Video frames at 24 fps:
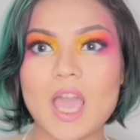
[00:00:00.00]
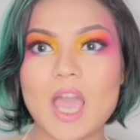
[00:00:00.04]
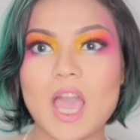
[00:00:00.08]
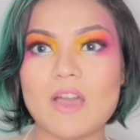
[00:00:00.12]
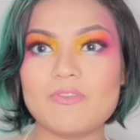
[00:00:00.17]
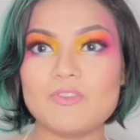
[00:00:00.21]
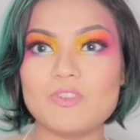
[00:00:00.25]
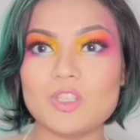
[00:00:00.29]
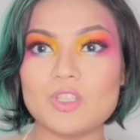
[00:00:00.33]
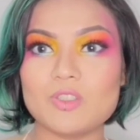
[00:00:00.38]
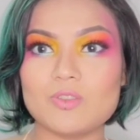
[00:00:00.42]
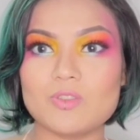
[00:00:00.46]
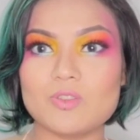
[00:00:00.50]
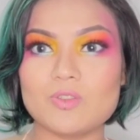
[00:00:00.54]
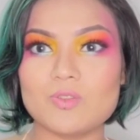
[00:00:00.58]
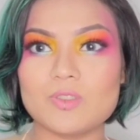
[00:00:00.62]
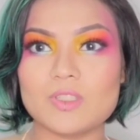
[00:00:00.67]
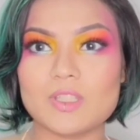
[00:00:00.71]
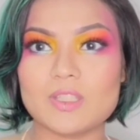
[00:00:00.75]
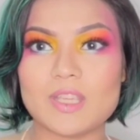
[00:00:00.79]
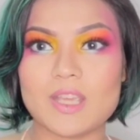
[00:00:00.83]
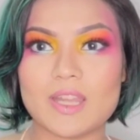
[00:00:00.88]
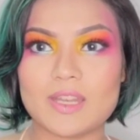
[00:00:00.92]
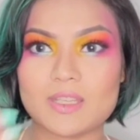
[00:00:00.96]
I have to use
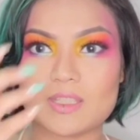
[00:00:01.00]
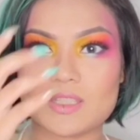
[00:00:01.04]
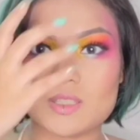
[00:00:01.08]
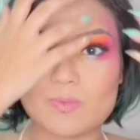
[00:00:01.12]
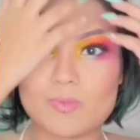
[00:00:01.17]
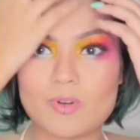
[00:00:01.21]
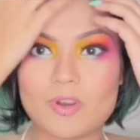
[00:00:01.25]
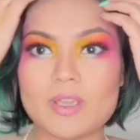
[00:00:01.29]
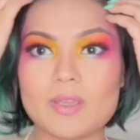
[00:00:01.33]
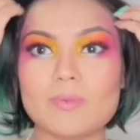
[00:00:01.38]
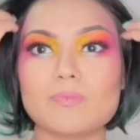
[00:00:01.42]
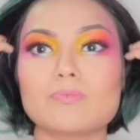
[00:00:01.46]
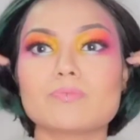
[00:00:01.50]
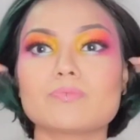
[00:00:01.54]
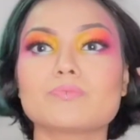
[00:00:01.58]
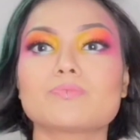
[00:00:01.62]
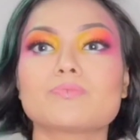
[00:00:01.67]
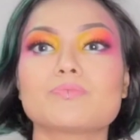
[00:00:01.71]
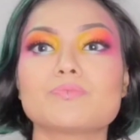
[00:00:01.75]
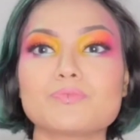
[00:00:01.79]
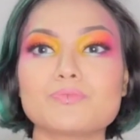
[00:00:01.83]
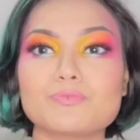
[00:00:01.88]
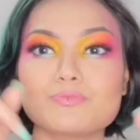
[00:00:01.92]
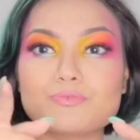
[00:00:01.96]
the setting spray.
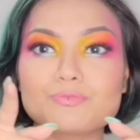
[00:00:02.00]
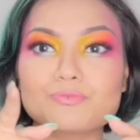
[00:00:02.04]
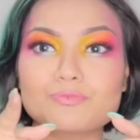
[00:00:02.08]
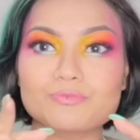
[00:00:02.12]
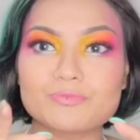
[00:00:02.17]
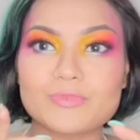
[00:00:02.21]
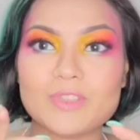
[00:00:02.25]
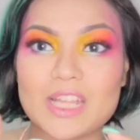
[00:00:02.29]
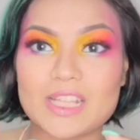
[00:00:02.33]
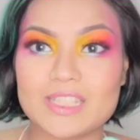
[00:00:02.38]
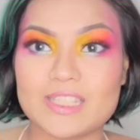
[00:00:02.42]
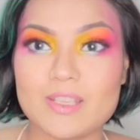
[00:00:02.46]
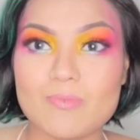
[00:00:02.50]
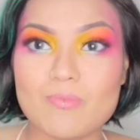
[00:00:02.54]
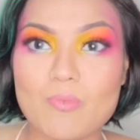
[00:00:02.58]
That's